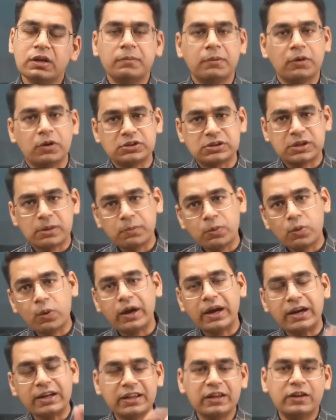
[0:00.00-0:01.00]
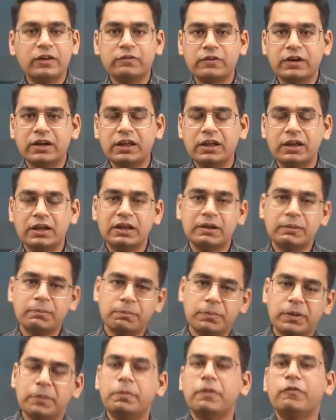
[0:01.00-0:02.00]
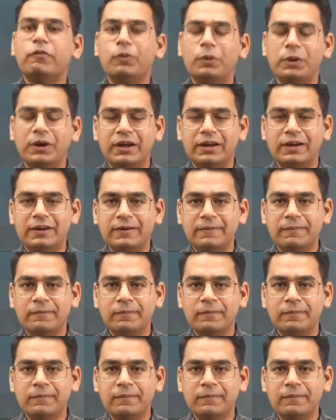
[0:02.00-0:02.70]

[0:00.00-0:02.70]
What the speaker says: because humko at the end of the day, paper phodna hai.